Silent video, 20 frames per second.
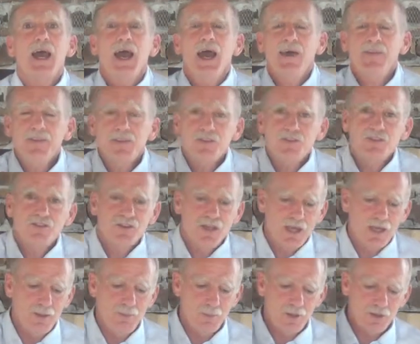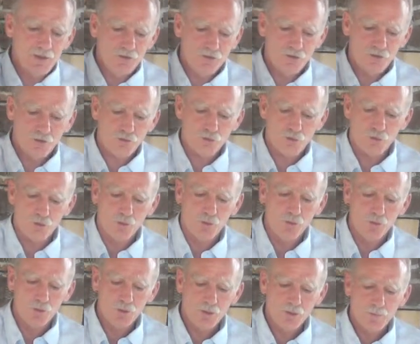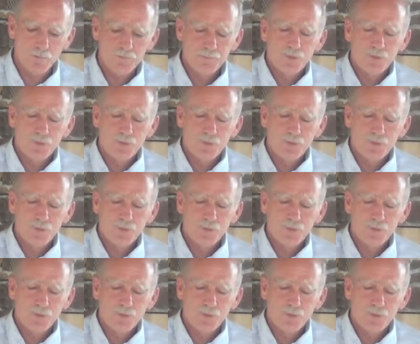And the same is true